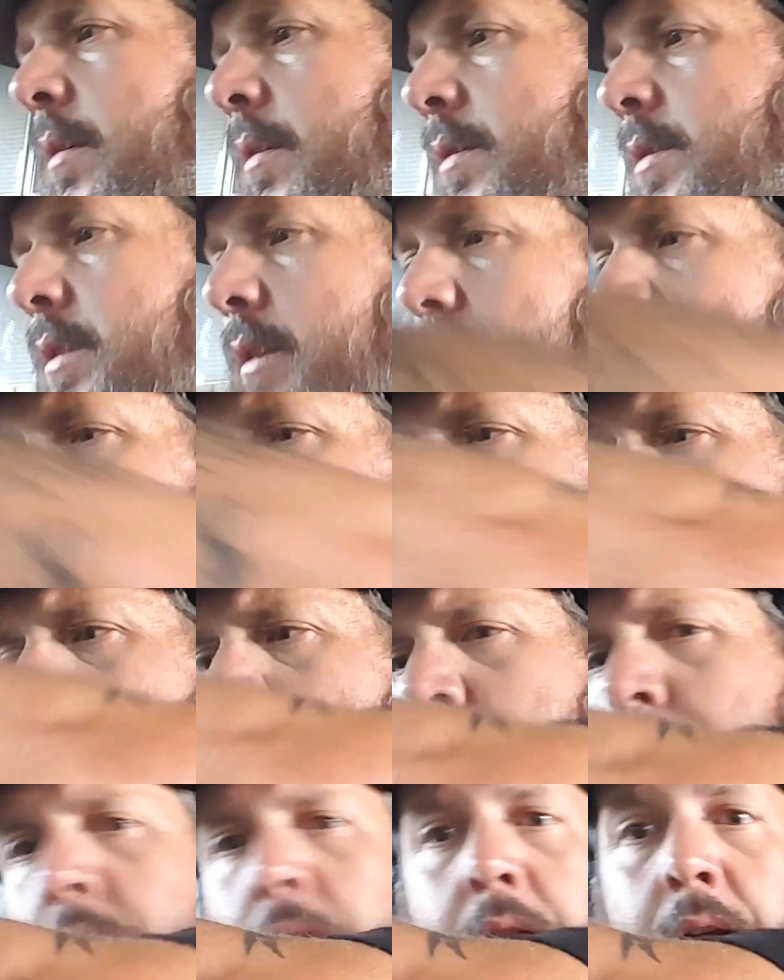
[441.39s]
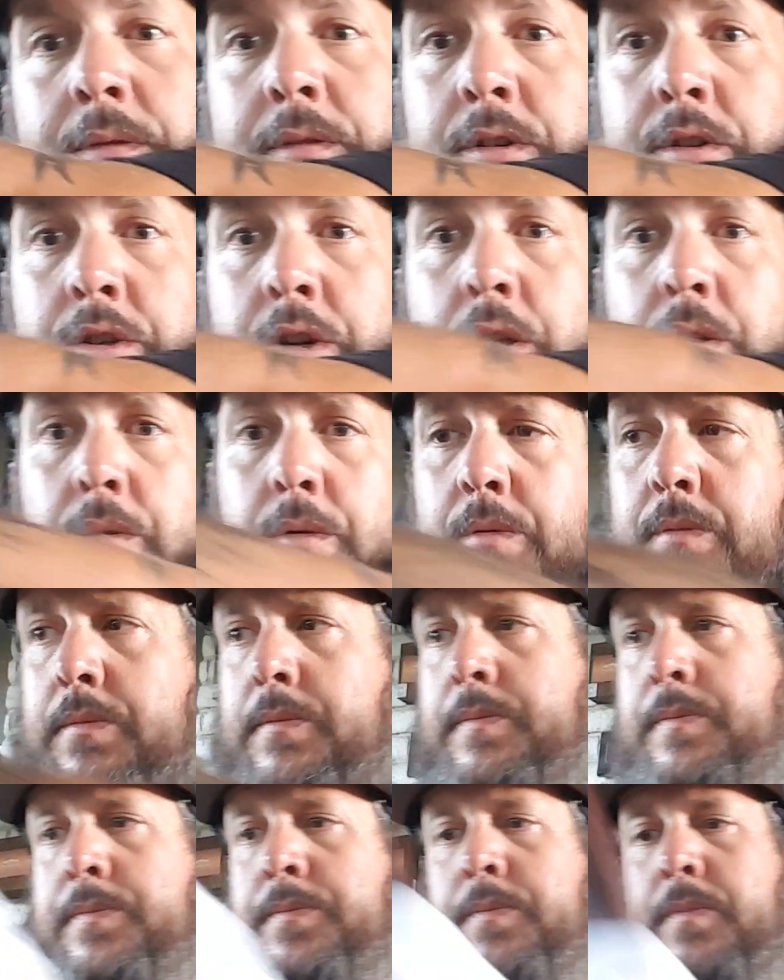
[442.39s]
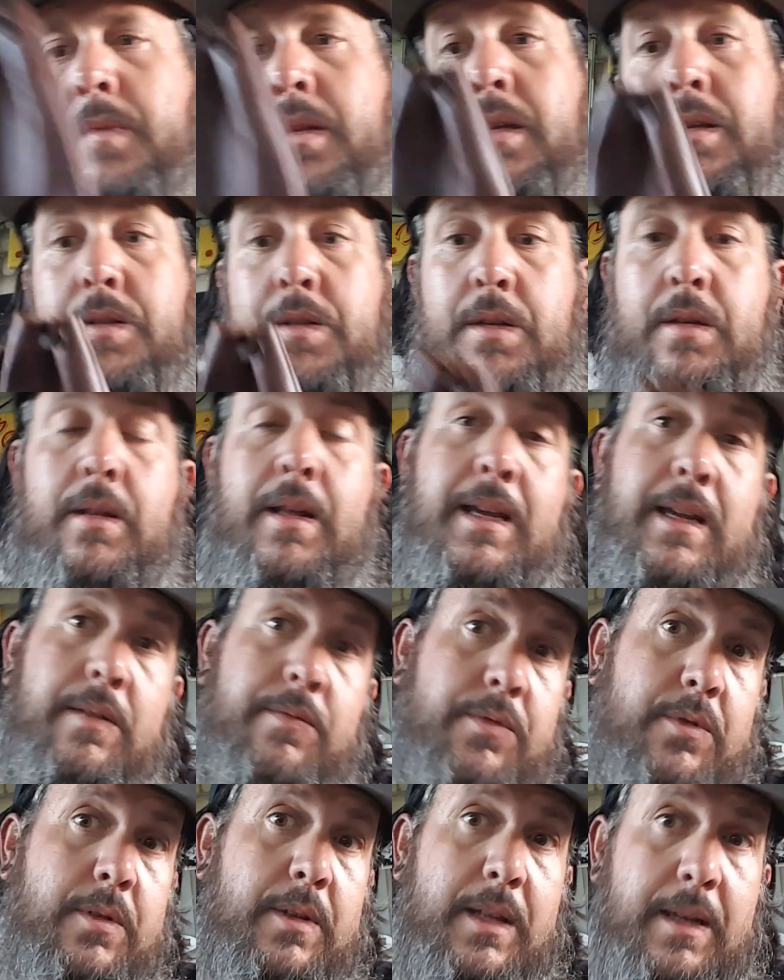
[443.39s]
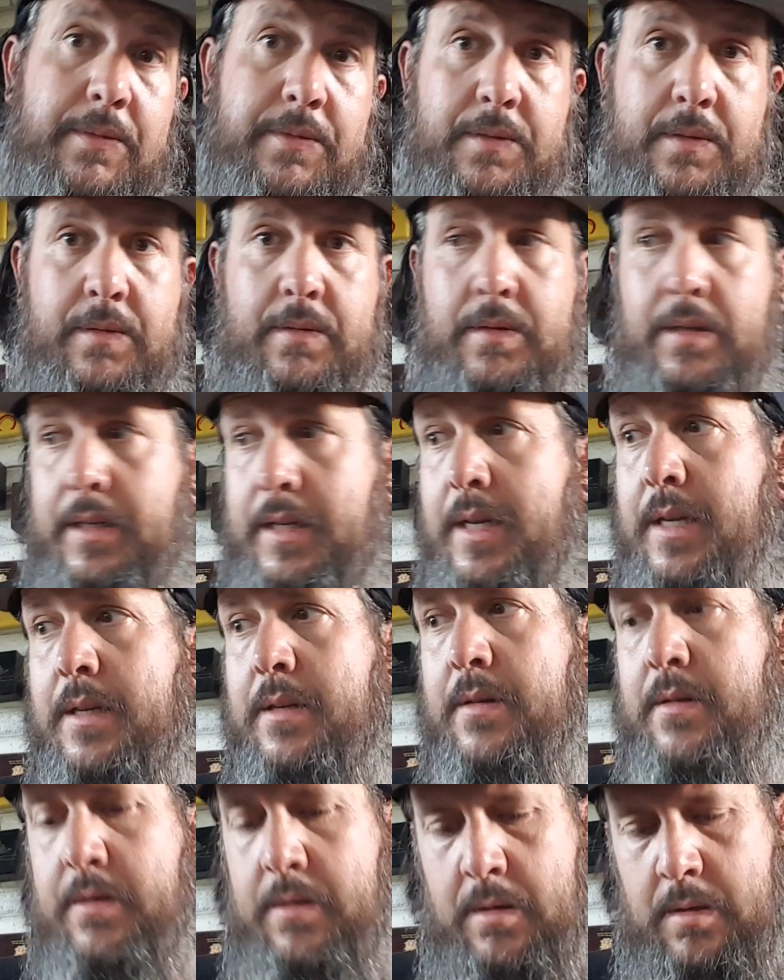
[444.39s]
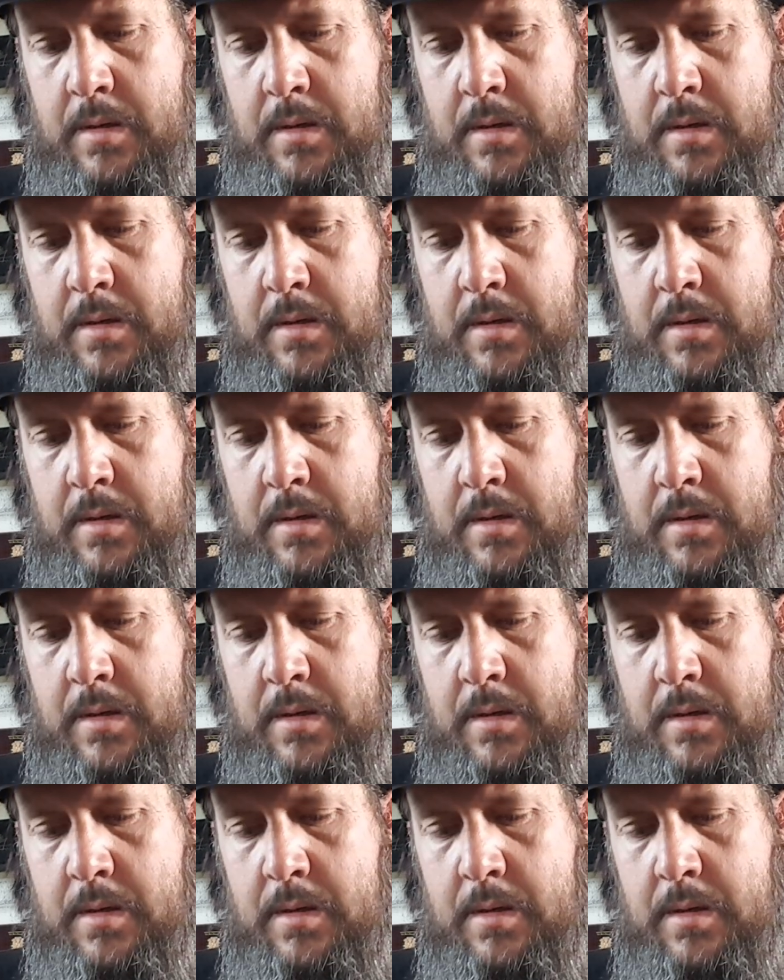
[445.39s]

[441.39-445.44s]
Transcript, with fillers: I still have a handful left to show. And still a handful left again